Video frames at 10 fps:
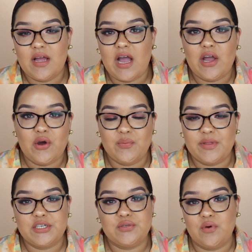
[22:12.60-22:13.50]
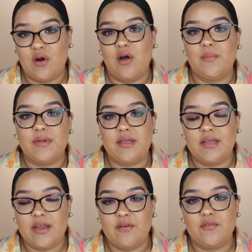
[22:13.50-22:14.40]
I hope that you are all
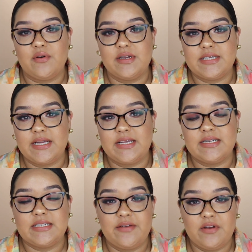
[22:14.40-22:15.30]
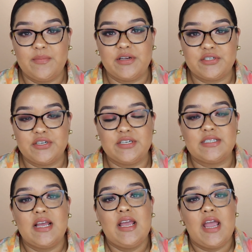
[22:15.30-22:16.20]
being careful and taking safety
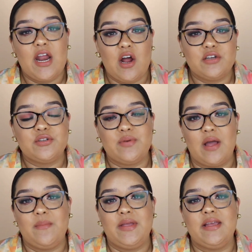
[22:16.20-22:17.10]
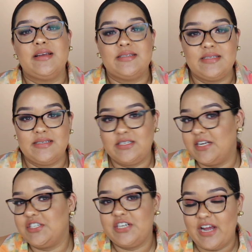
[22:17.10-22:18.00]
measures, and also not being
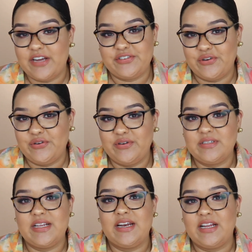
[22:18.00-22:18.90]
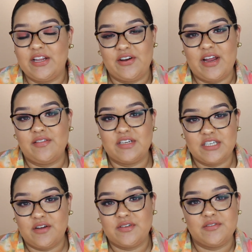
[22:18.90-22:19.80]
stingy assholes and clearing out the
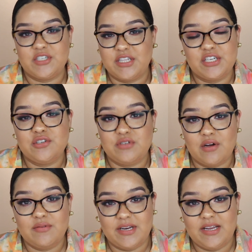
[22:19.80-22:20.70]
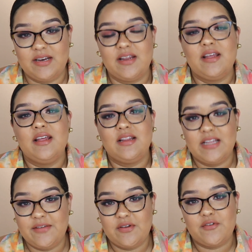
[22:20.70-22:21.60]
shelves of shit that you don't need.
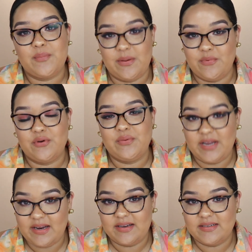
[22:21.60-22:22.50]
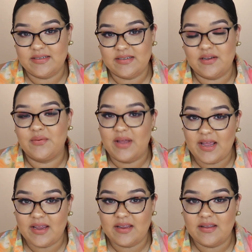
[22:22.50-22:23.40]
Leave it for people who need it,
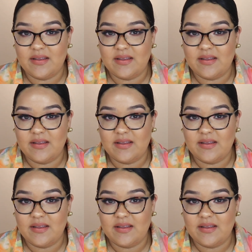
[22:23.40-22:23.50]
okay?